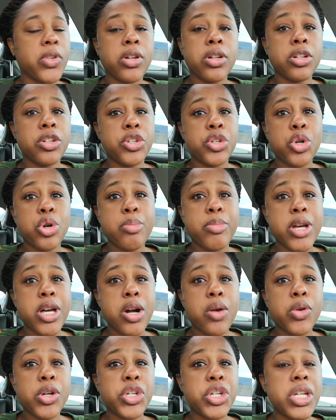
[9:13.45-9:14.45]
on her
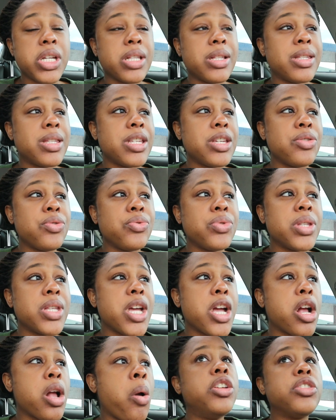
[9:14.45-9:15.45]
doorbell where she can see who's
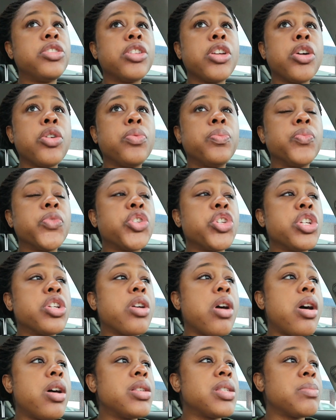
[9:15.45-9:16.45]
there. So she
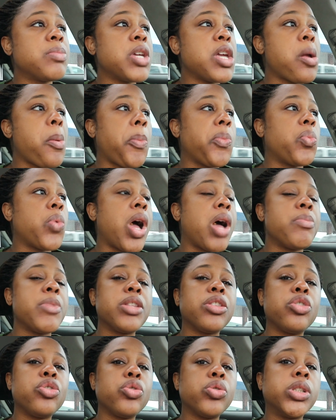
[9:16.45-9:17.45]
calls me while I'm
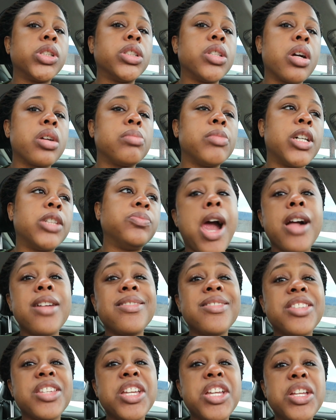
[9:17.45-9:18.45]
at the door talking about, I
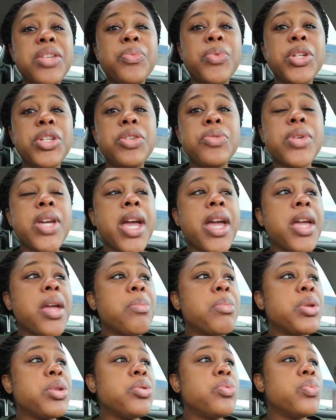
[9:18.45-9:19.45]
seen when you
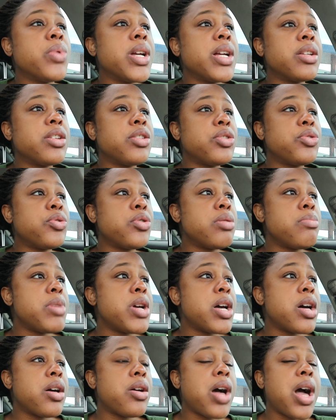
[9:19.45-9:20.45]
came and you rang the
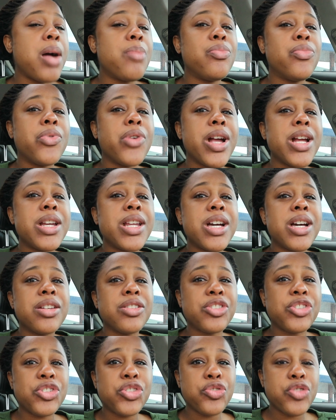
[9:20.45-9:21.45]
doorbell. I'm right down
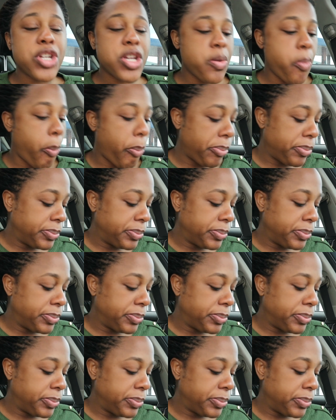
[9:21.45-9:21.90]
the street.